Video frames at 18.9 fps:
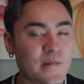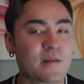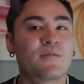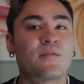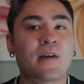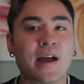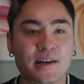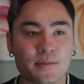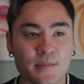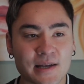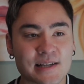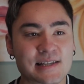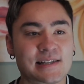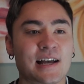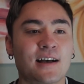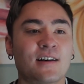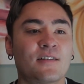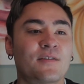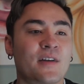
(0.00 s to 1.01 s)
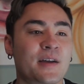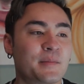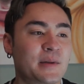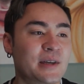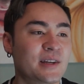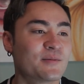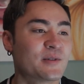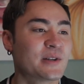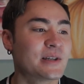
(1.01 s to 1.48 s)
find myself. I
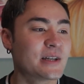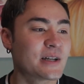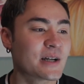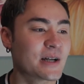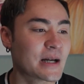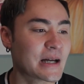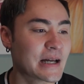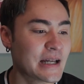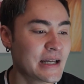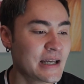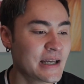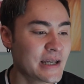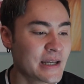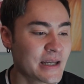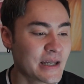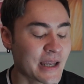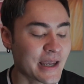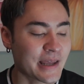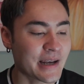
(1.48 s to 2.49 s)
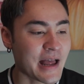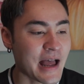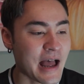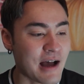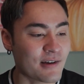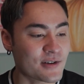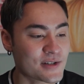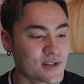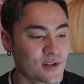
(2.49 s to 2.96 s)
mean, when you're in a
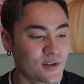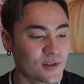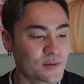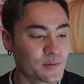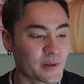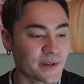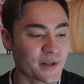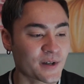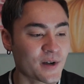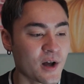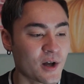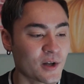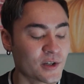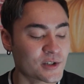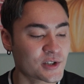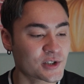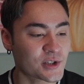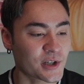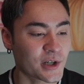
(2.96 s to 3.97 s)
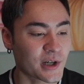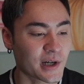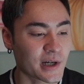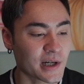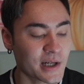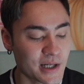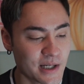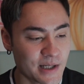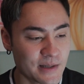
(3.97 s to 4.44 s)
household where the
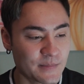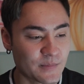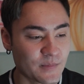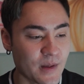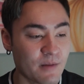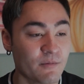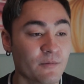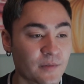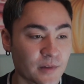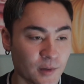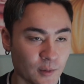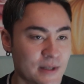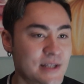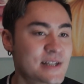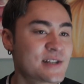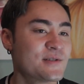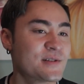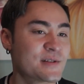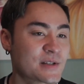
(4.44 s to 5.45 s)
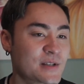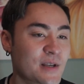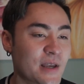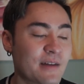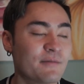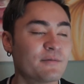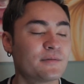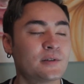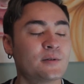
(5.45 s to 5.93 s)
culture
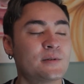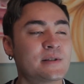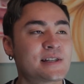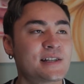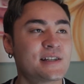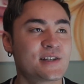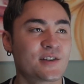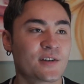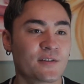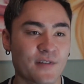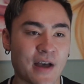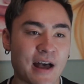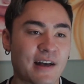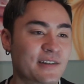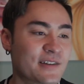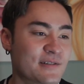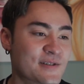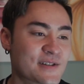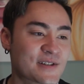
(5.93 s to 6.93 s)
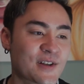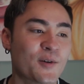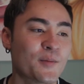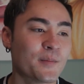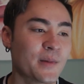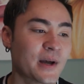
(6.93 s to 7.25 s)
influences your values so